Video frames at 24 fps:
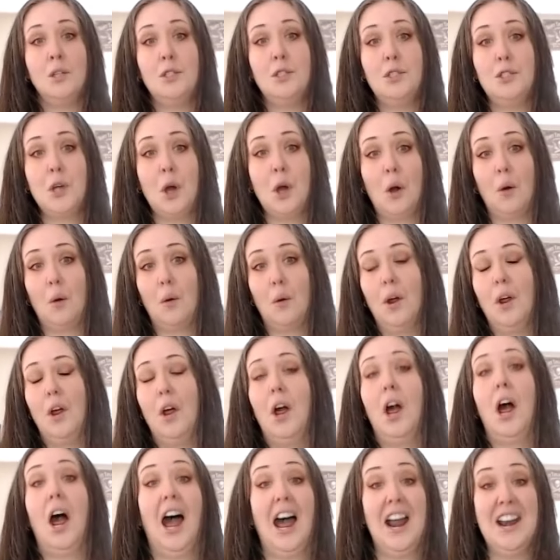So,
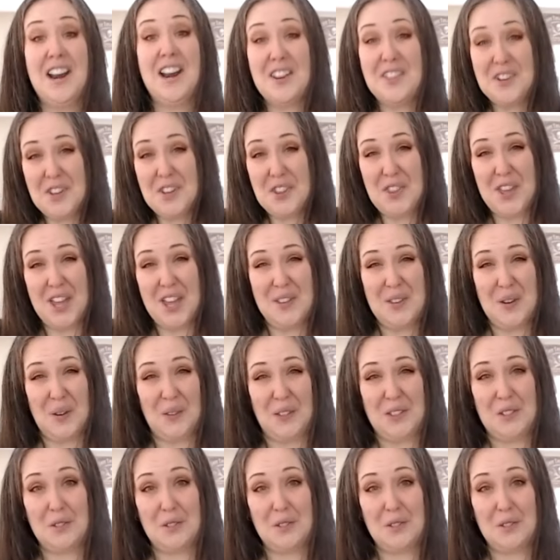another thing though